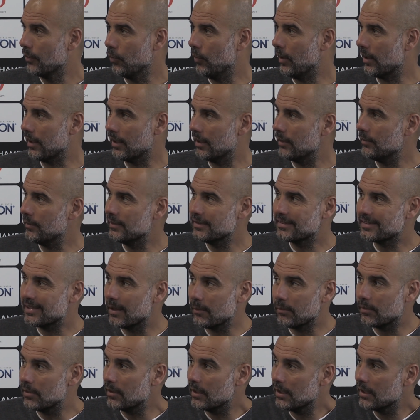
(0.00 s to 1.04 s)
we are living
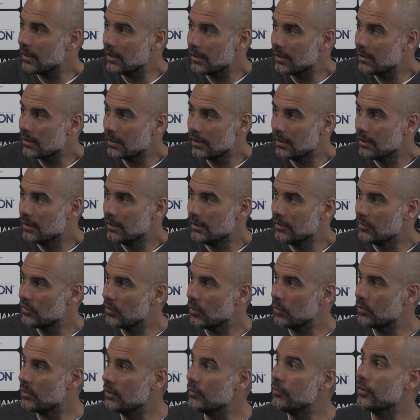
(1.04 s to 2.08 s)
something
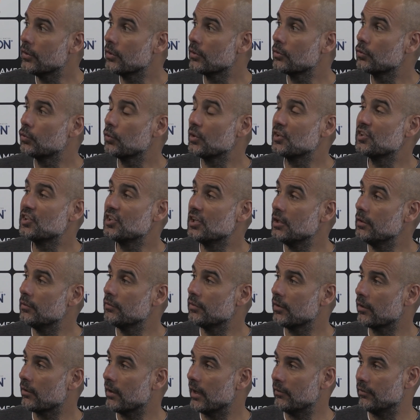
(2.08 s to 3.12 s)
so difficult to
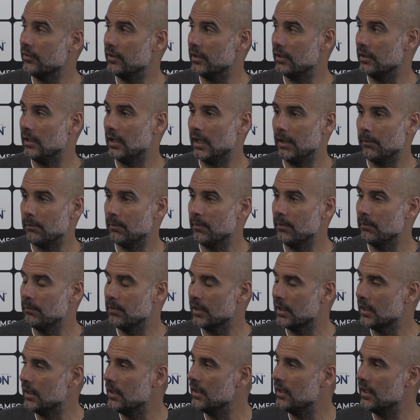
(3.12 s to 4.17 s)
achieve, arriving
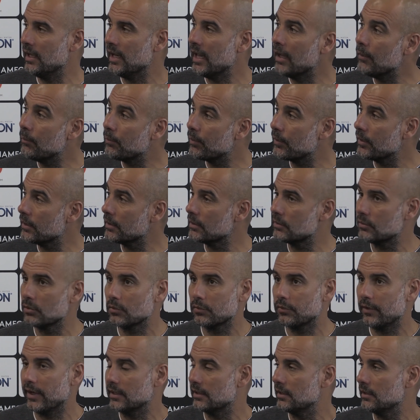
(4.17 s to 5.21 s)
beginning in April
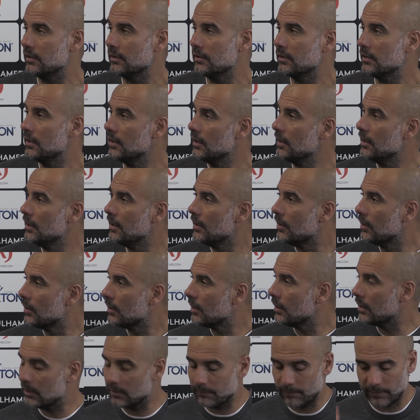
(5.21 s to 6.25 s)
to fighting.
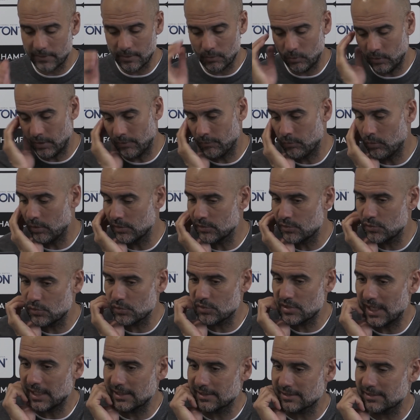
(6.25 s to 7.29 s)
We have won
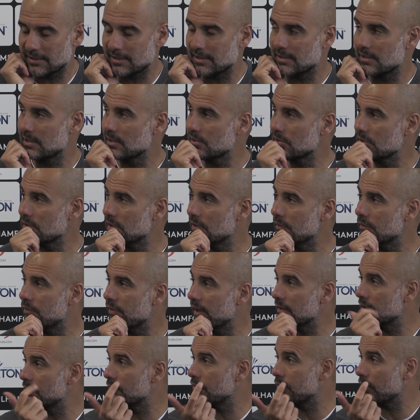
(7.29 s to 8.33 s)
two titles this season and
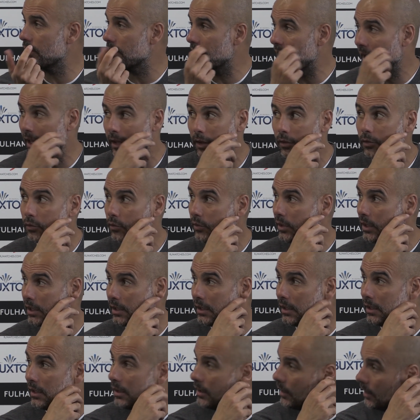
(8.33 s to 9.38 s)
fighting for the other three.
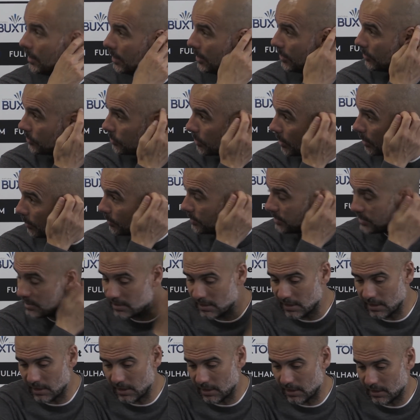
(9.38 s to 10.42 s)
So it's,
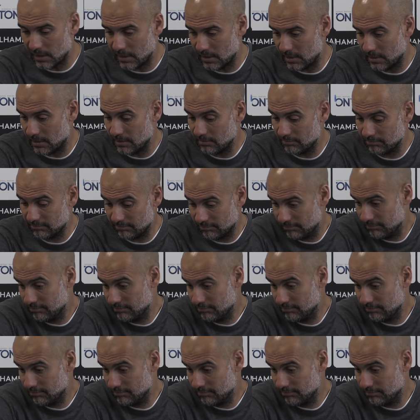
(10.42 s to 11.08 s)
uh,